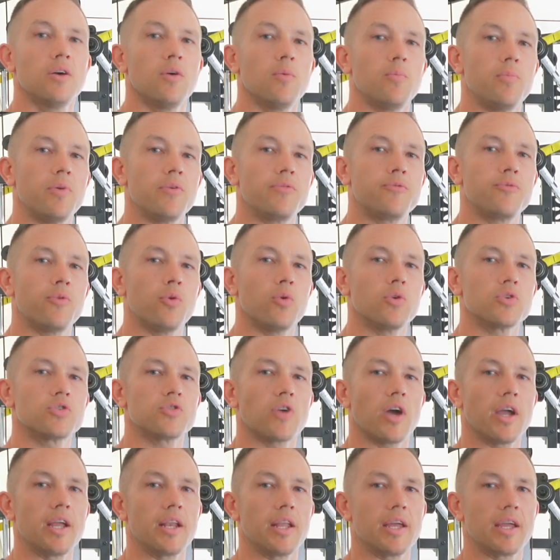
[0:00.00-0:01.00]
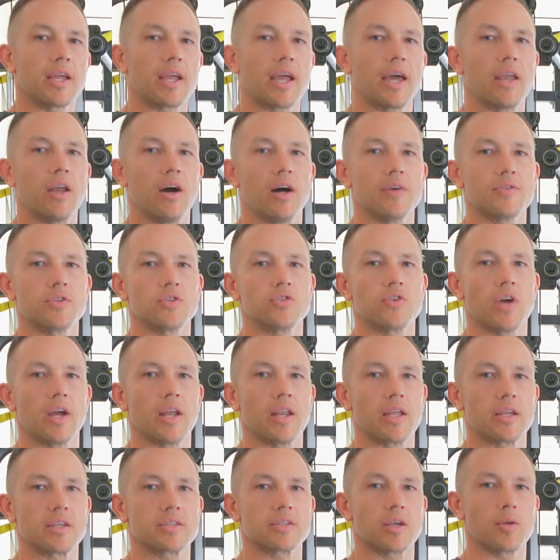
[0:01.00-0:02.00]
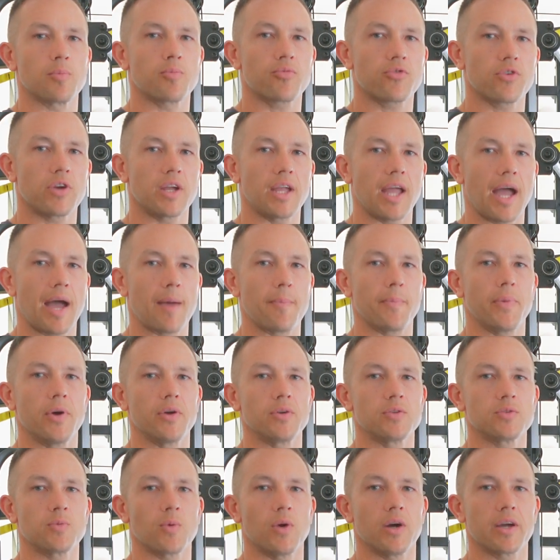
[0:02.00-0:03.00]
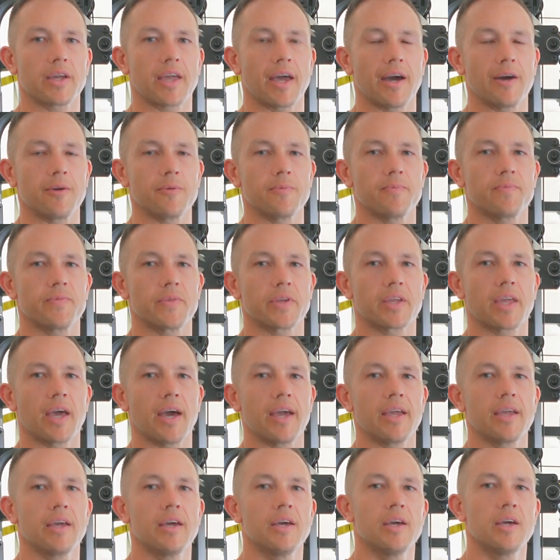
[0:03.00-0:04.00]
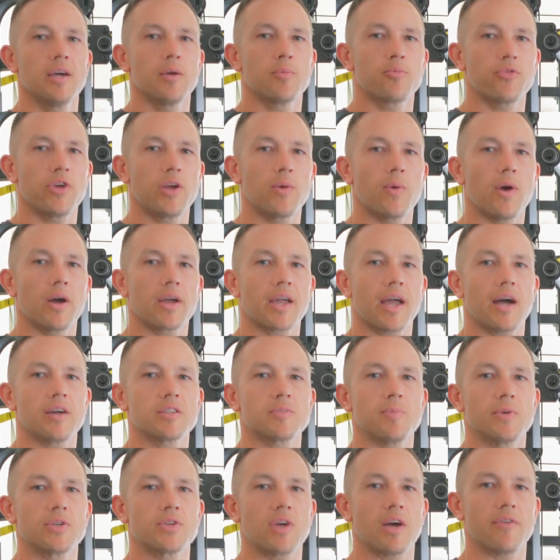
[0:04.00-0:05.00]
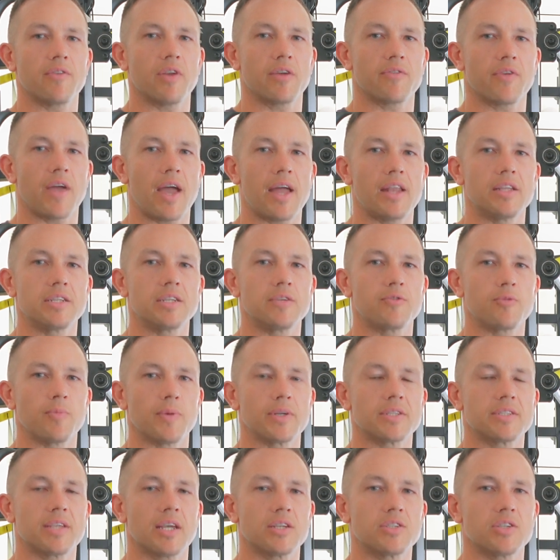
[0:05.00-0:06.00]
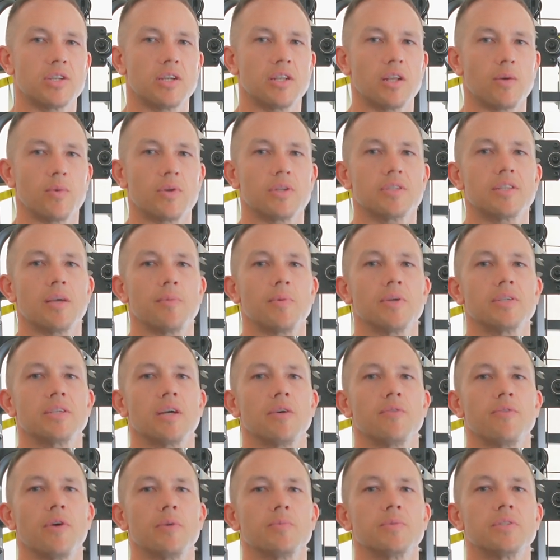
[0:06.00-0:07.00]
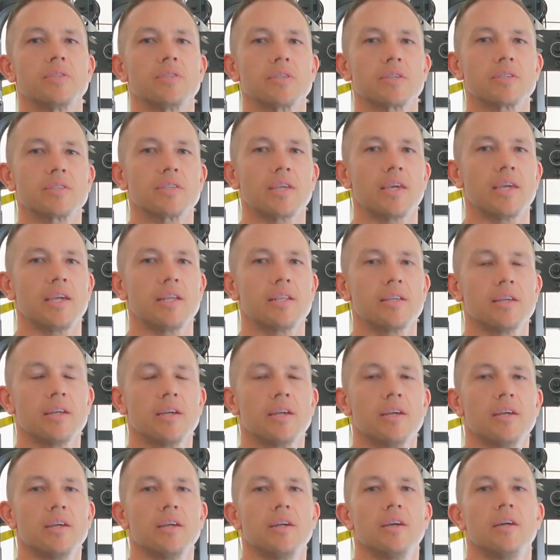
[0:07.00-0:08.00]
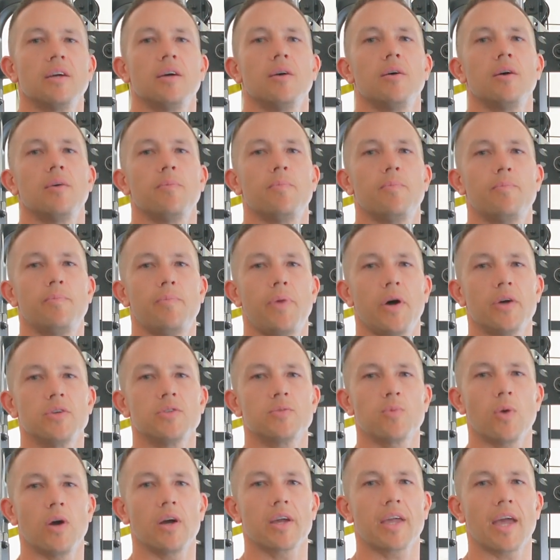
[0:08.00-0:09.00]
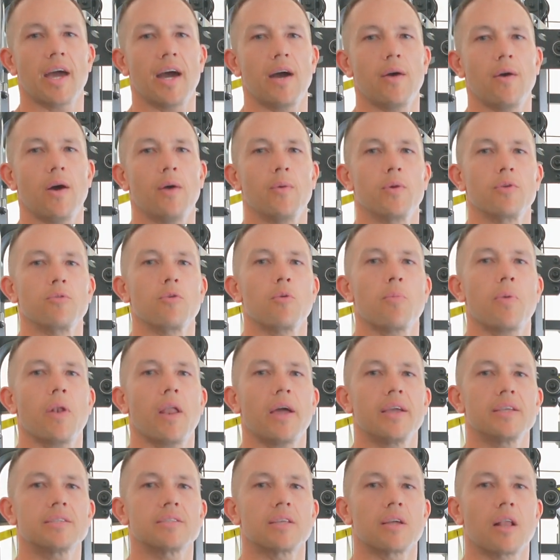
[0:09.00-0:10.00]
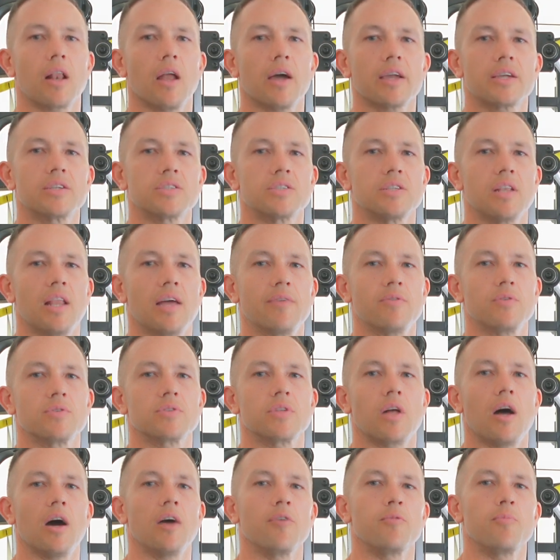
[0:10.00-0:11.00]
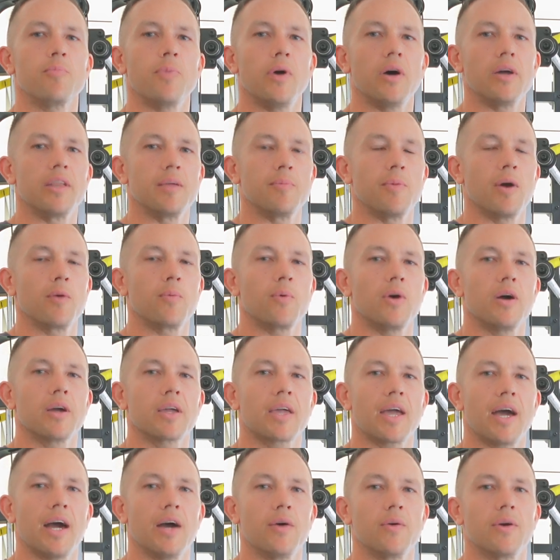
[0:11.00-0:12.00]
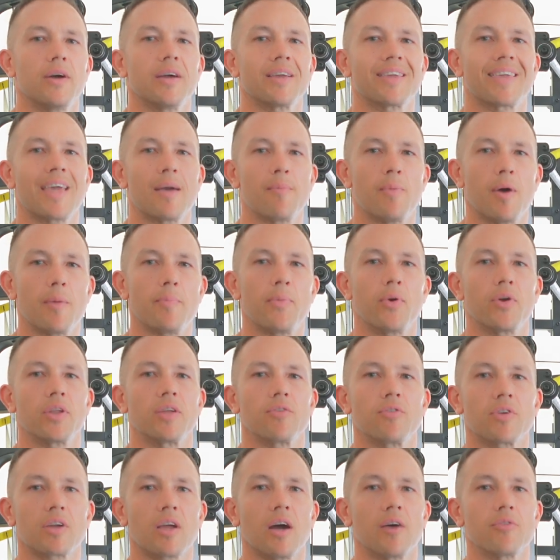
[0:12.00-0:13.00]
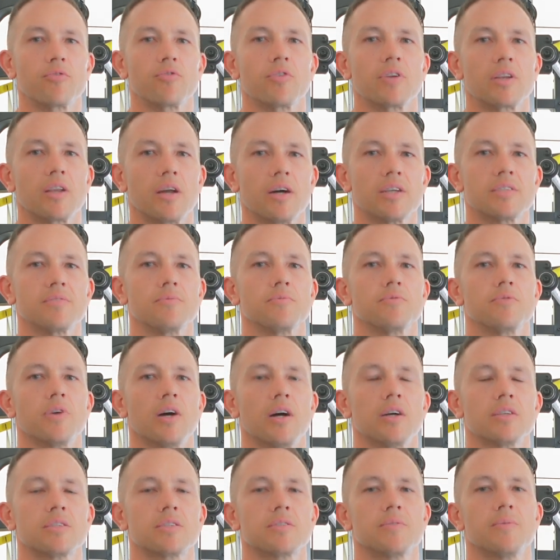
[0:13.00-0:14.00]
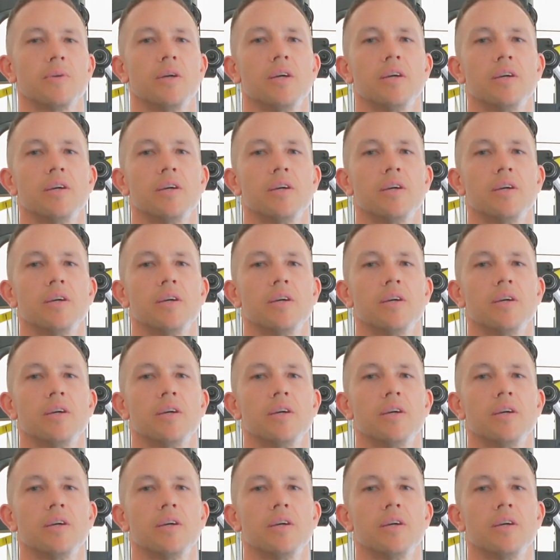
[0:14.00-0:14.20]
before training and after training, so pre and post workout, okay? Pre-workout to make sure I have enough energy for my session. I wanna set myself up to succeed. Post-workout, I wanna replace the glycogen levels that I've burnt in my workout and get my body recovering nice and fast.